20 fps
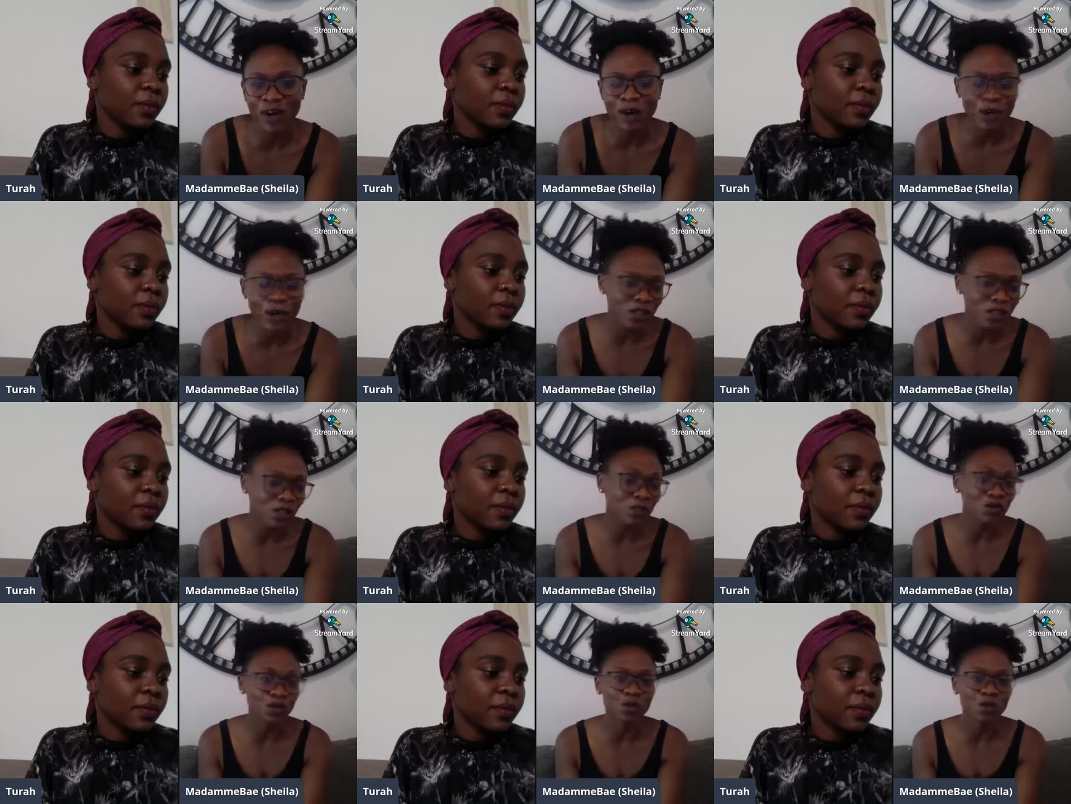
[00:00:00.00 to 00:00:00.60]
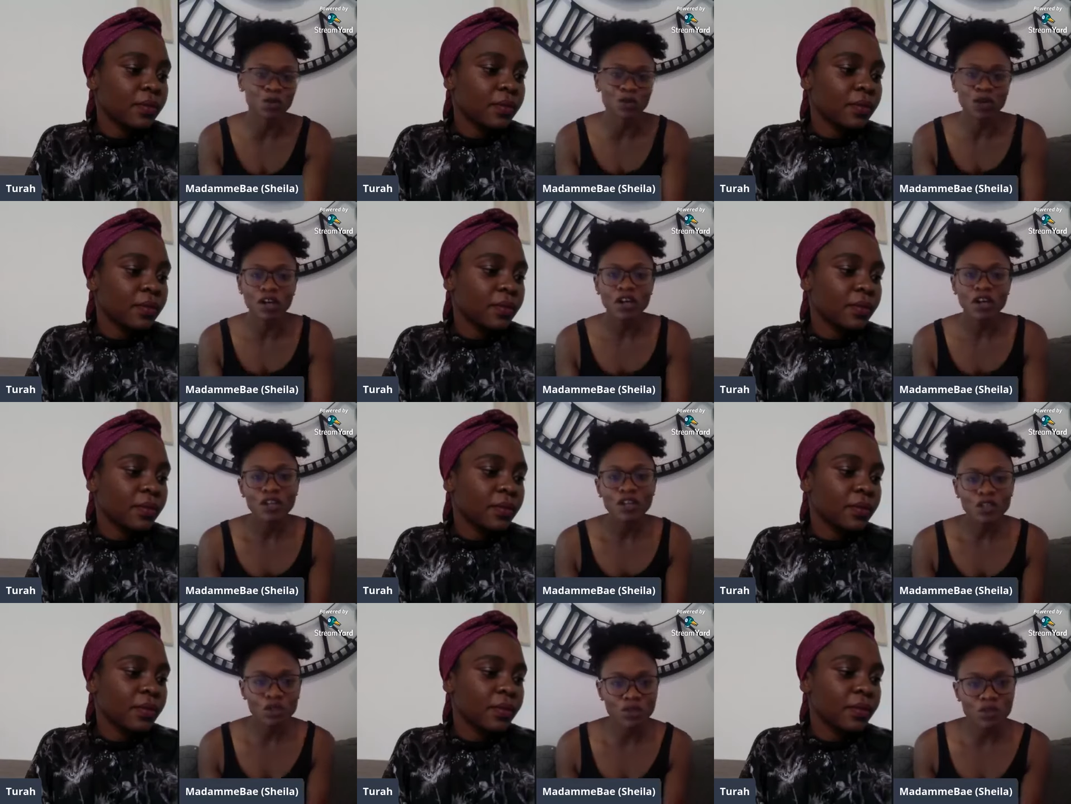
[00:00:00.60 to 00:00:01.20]
Speaker 1: how to
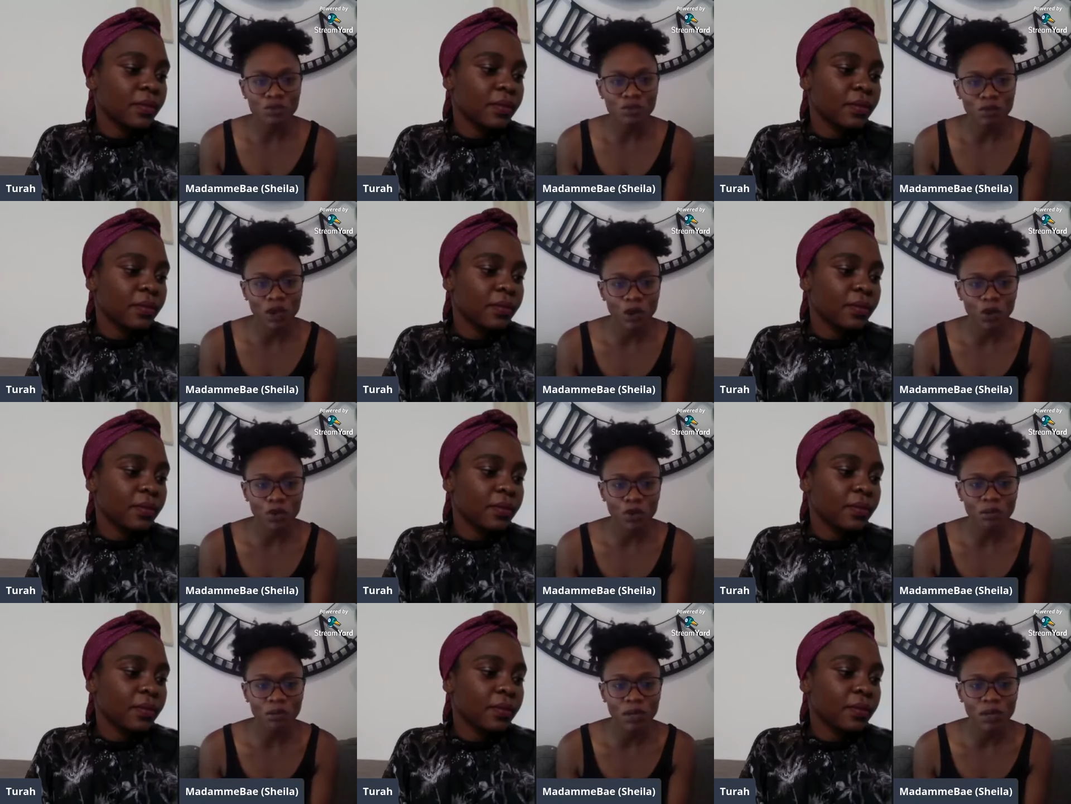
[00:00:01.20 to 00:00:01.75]
use my own money.